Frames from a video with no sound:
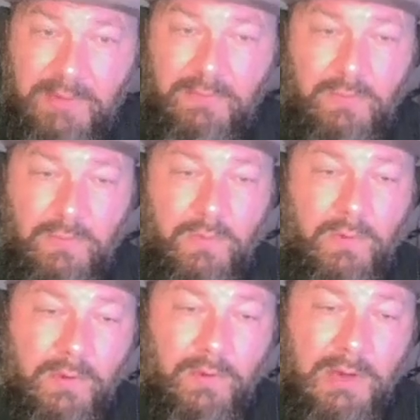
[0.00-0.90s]

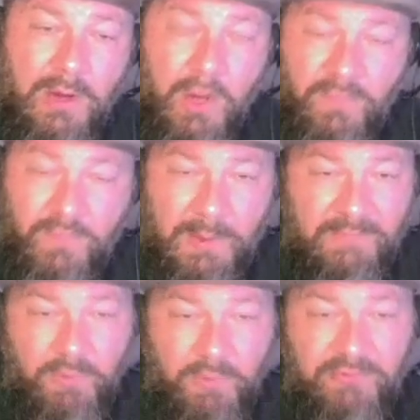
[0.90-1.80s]
or overwhelming
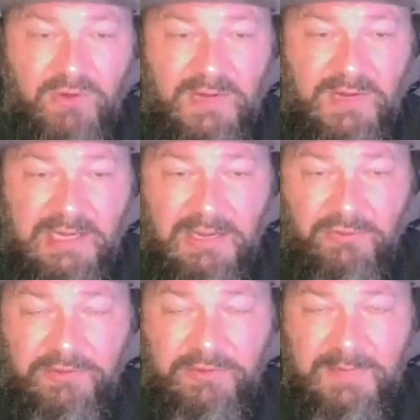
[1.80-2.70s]
force, go in and kill
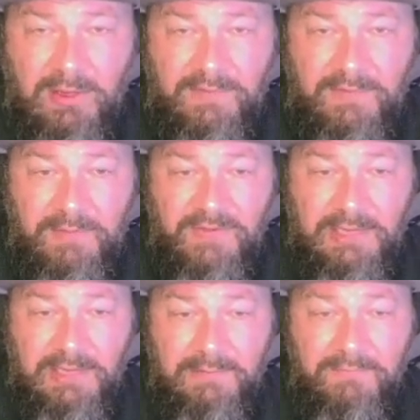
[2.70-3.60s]
something off an
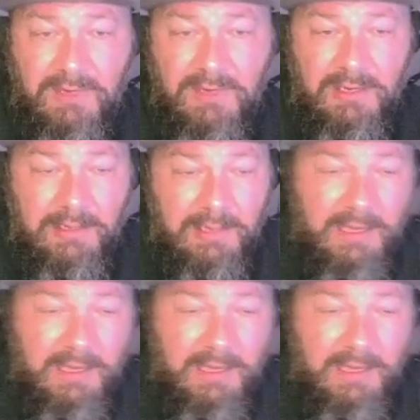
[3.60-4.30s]
objective. Not